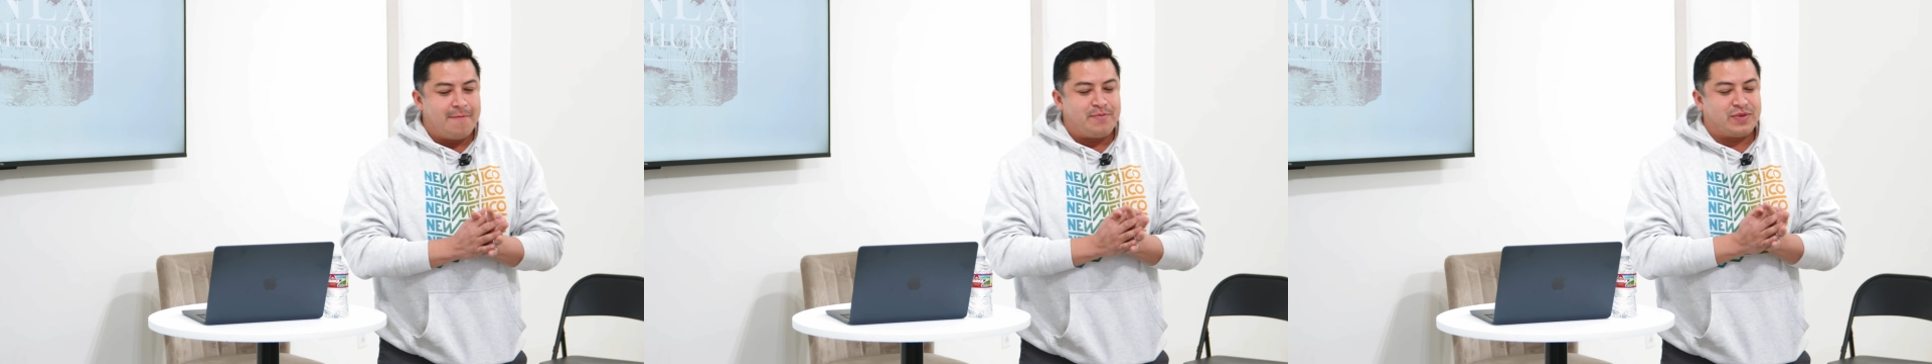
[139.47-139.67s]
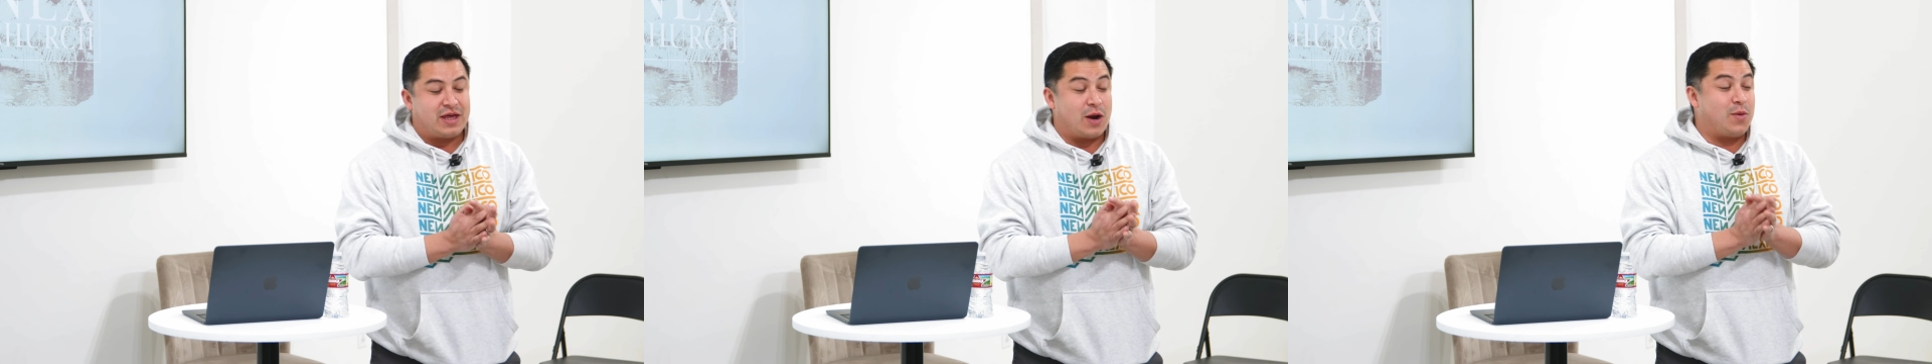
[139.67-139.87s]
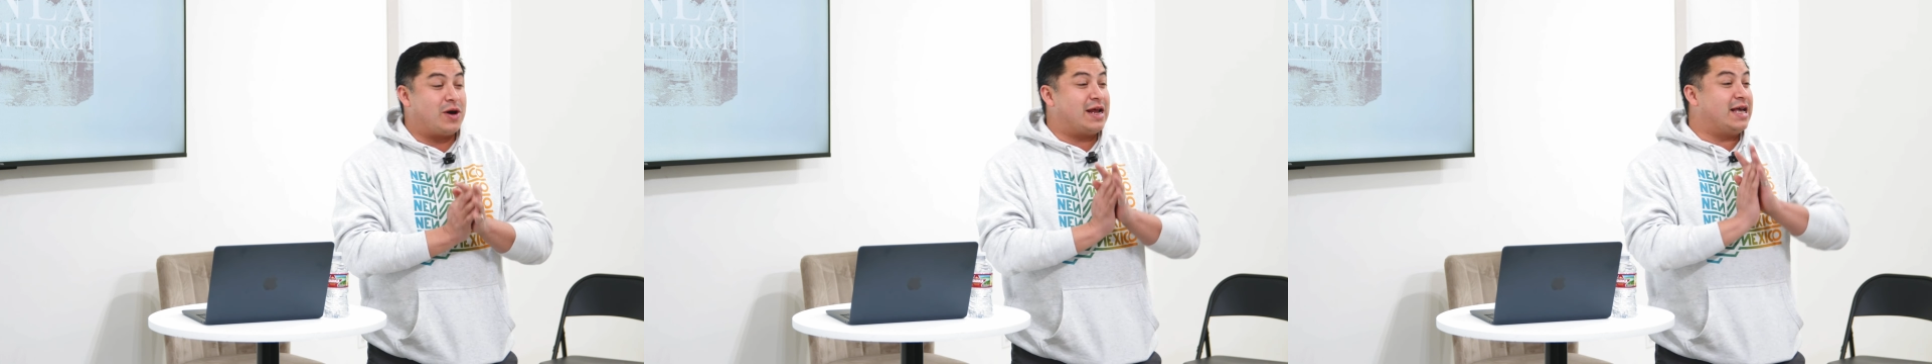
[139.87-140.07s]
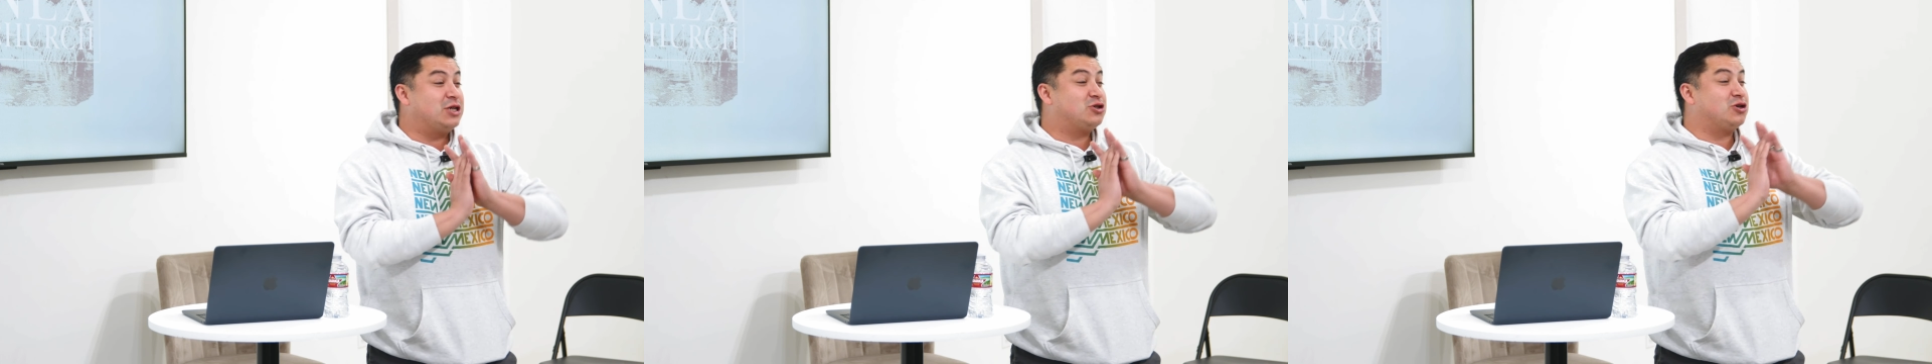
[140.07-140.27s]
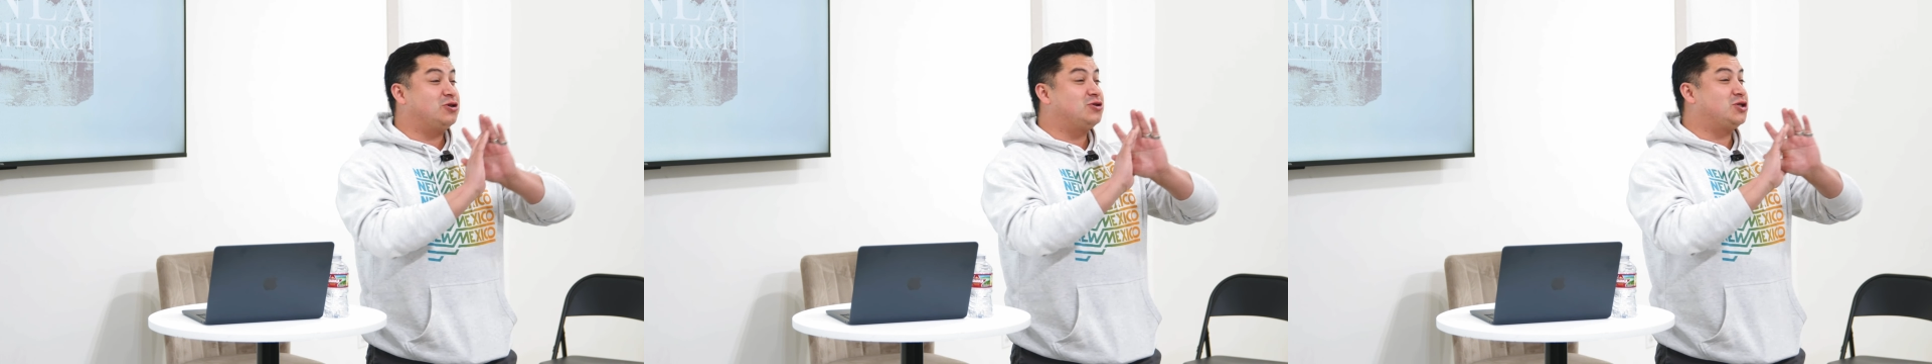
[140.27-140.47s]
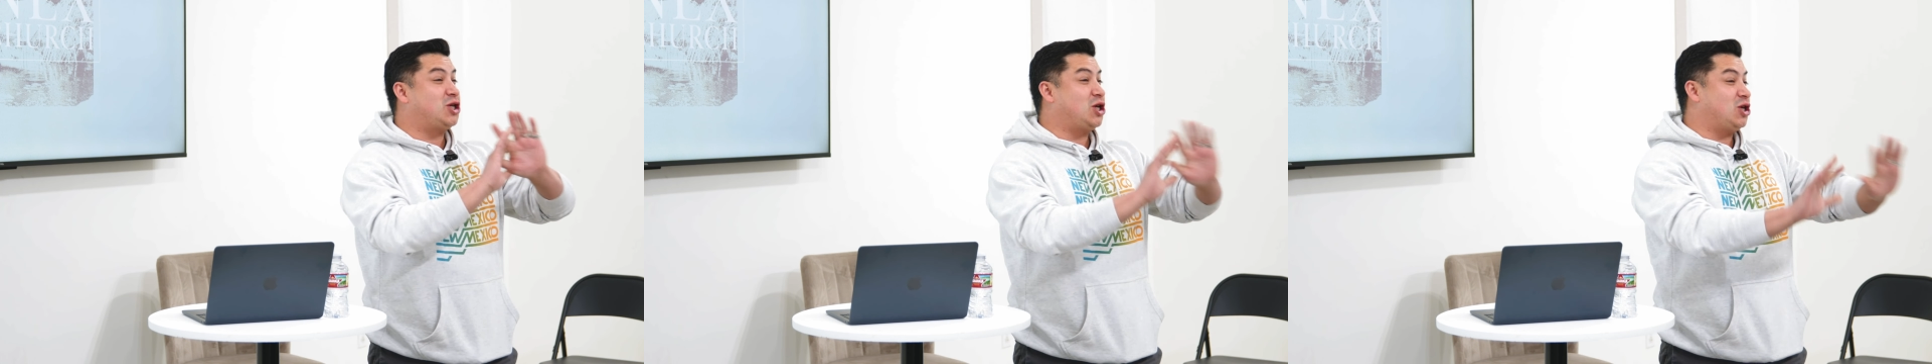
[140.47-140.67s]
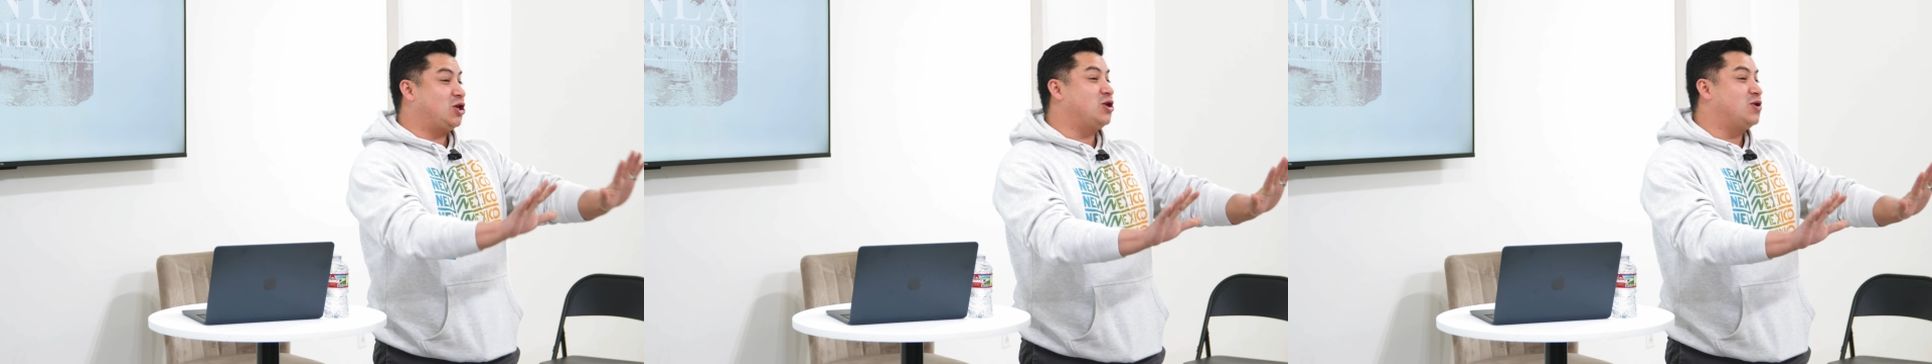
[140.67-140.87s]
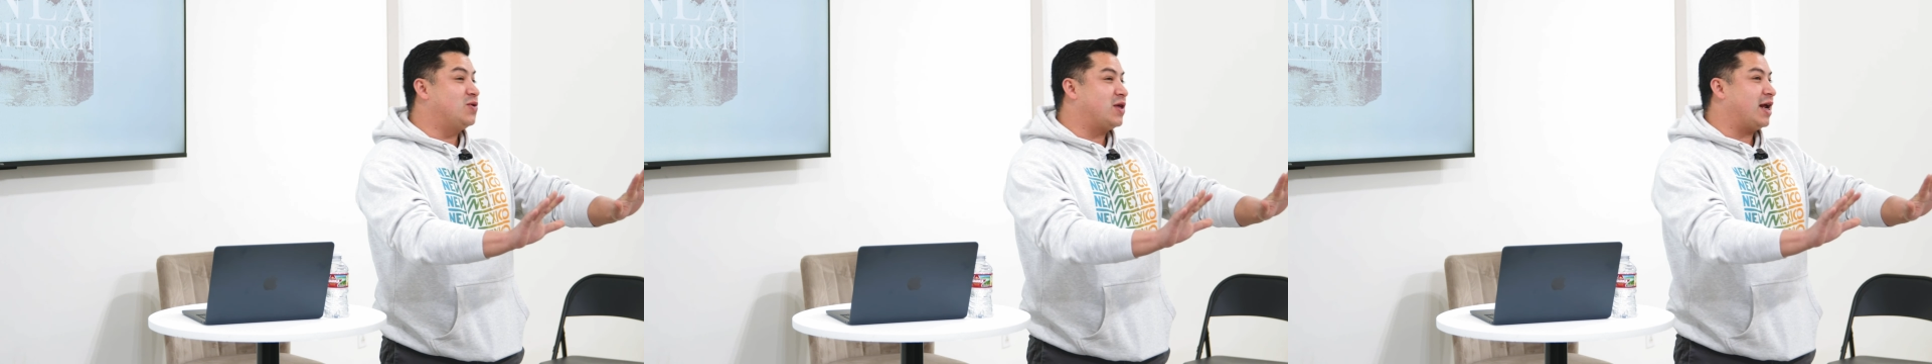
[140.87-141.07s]
that I want to introduce to
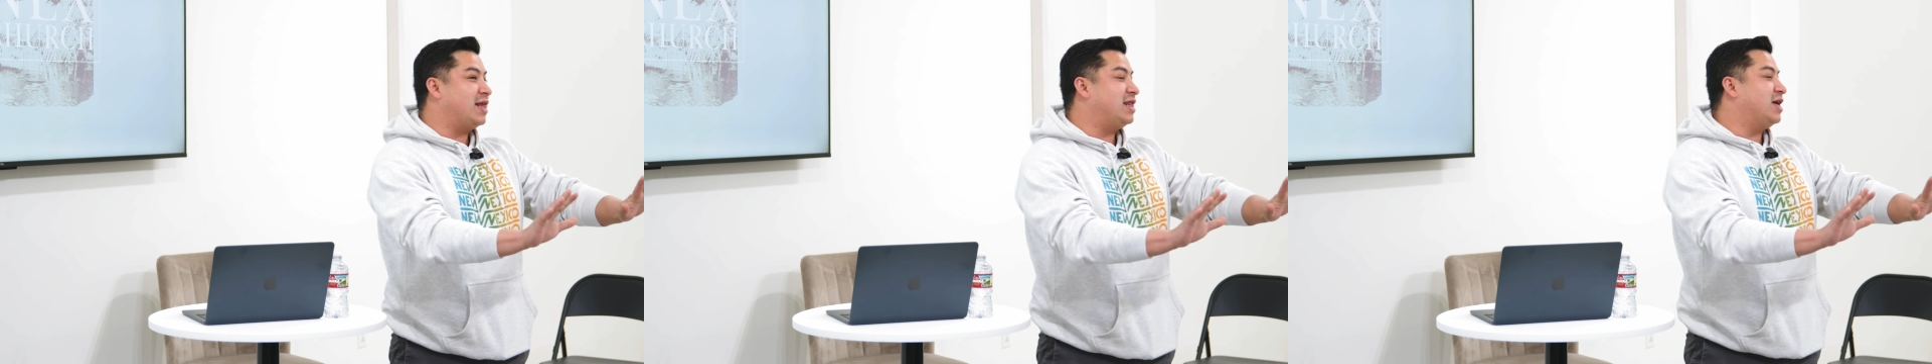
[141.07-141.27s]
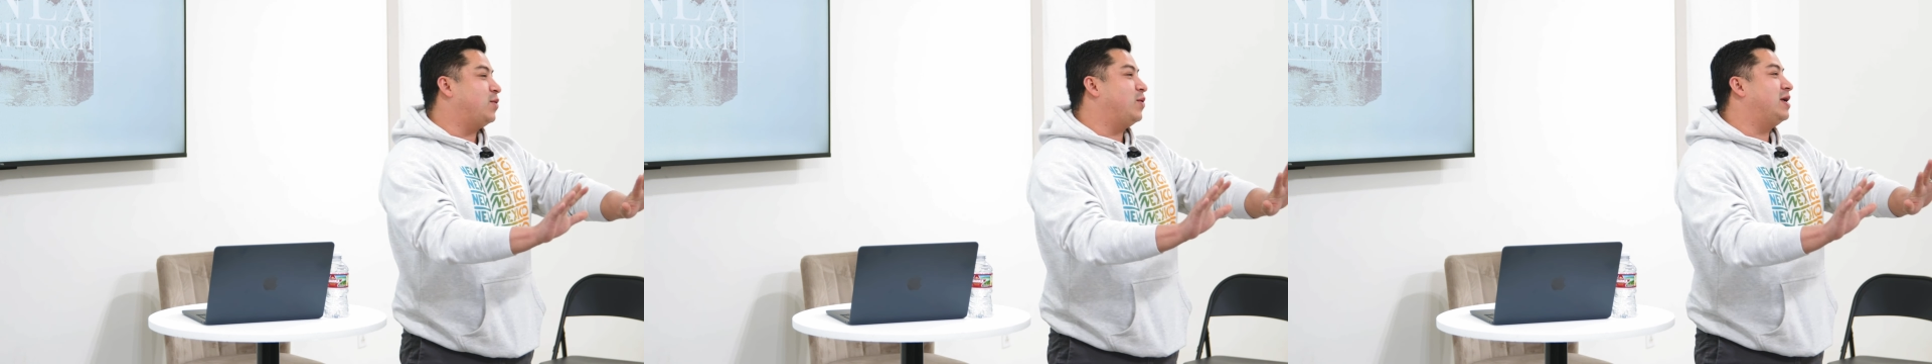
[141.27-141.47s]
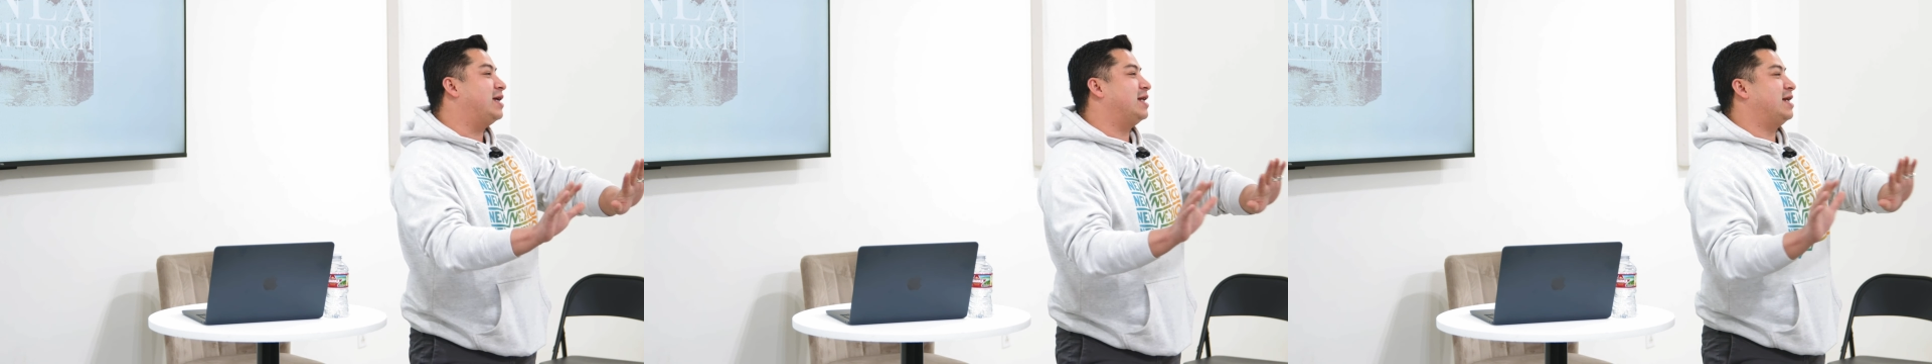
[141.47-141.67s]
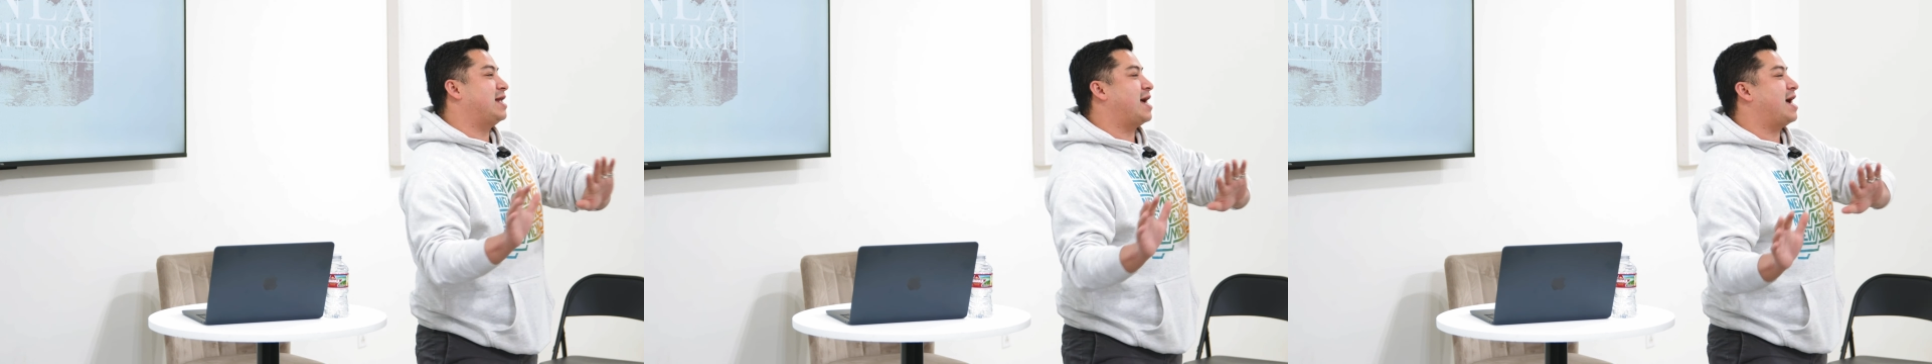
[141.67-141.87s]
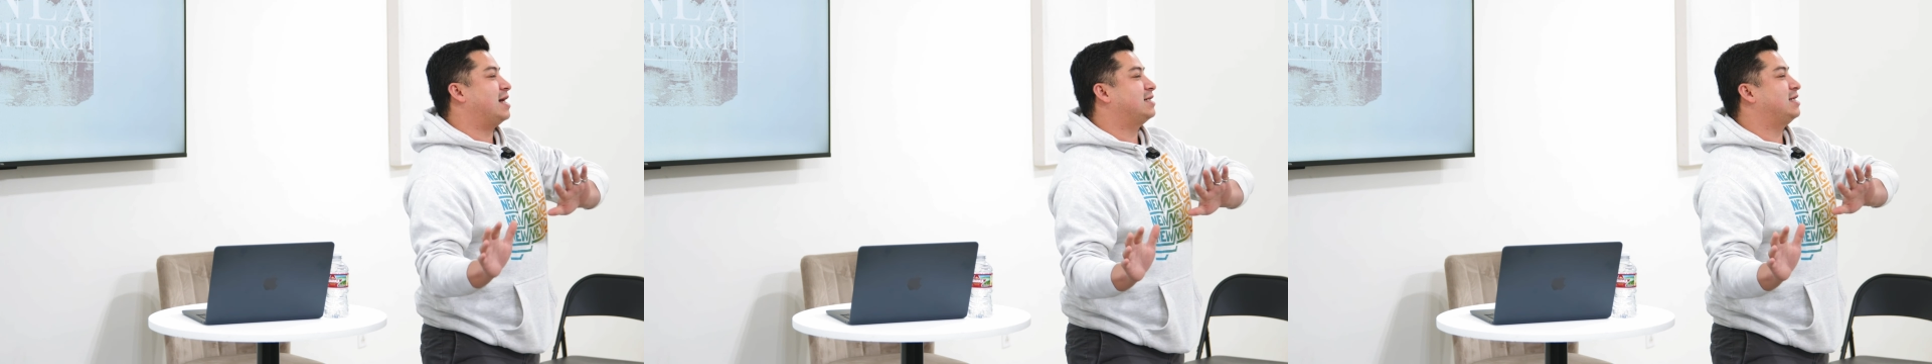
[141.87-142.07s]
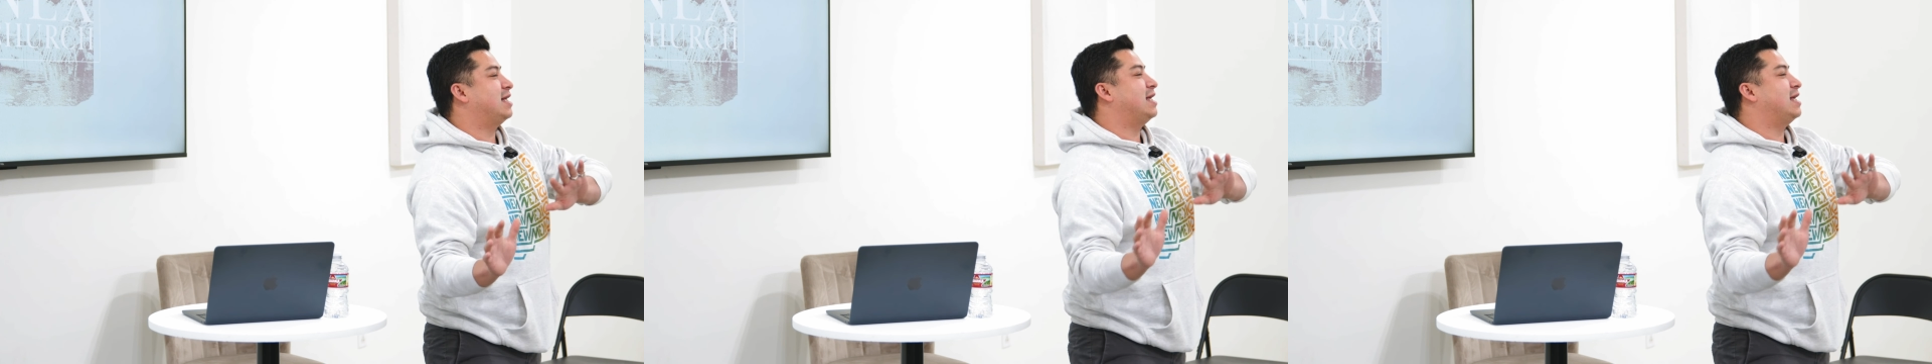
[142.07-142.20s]
you that I think we can enact